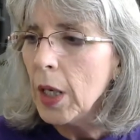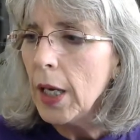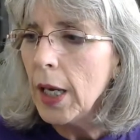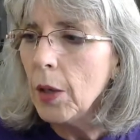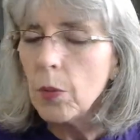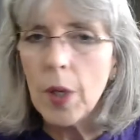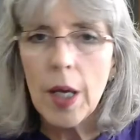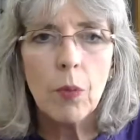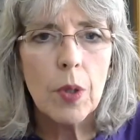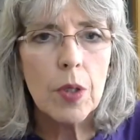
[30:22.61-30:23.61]

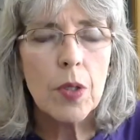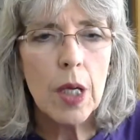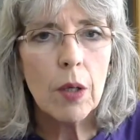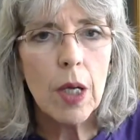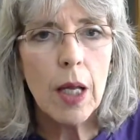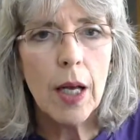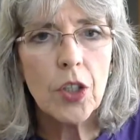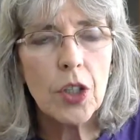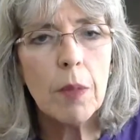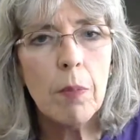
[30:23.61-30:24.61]
It
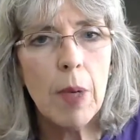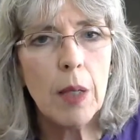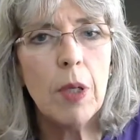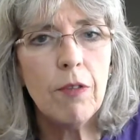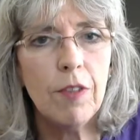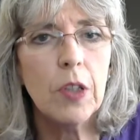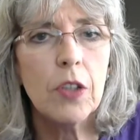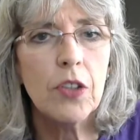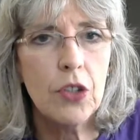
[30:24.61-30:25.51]
actually made me feel